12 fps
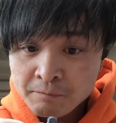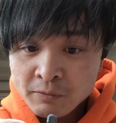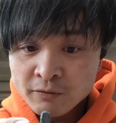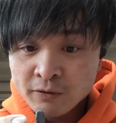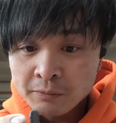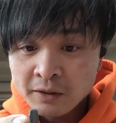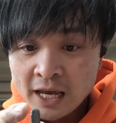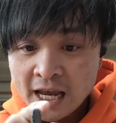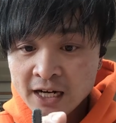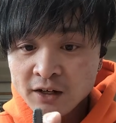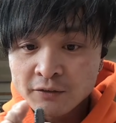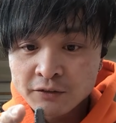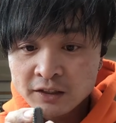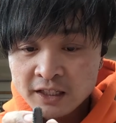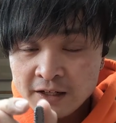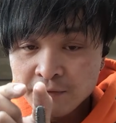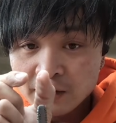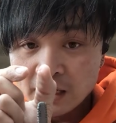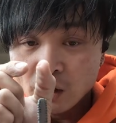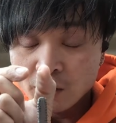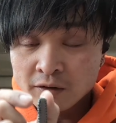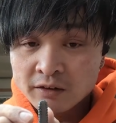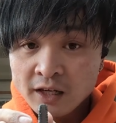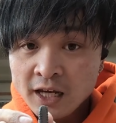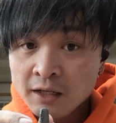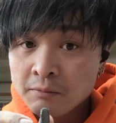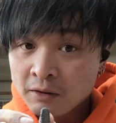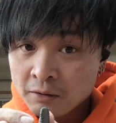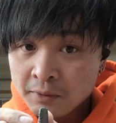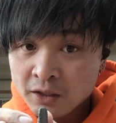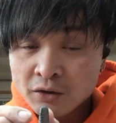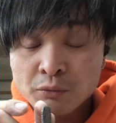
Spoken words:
From the end of the teeth, they are 10 millimeter,